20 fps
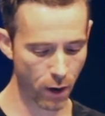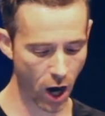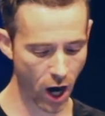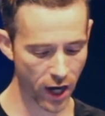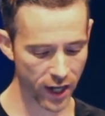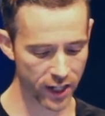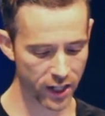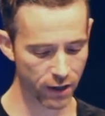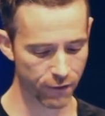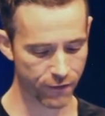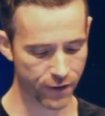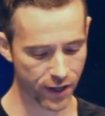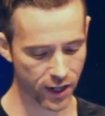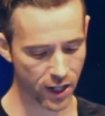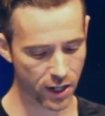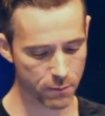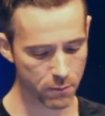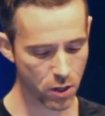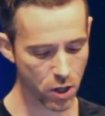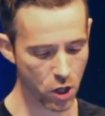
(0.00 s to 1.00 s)
body of
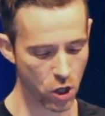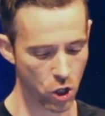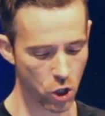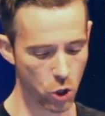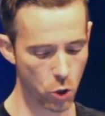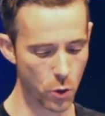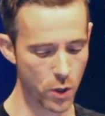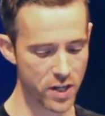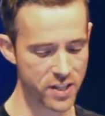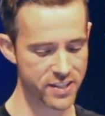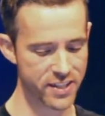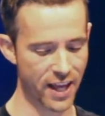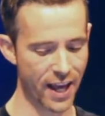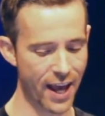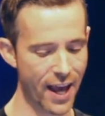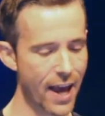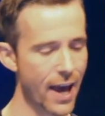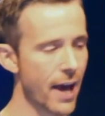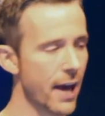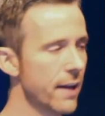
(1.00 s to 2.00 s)
him who is
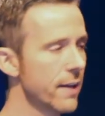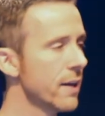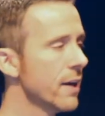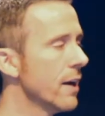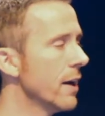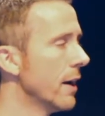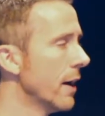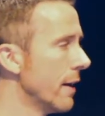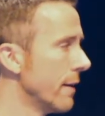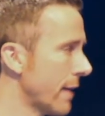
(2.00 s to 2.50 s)
the head,